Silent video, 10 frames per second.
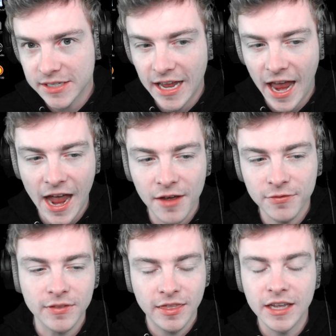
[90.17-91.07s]
have
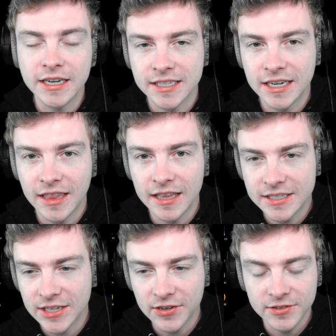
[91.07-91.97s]
things like
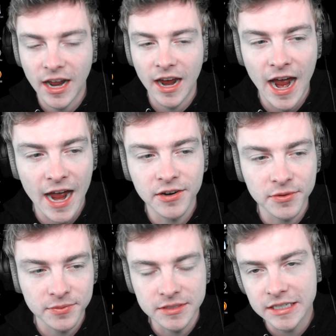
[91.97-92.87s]
this, so I
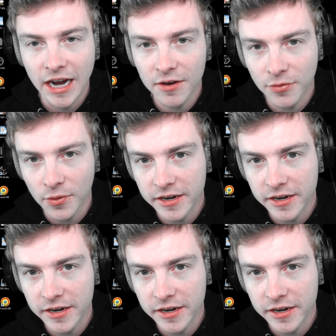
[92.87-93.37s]
don't really care for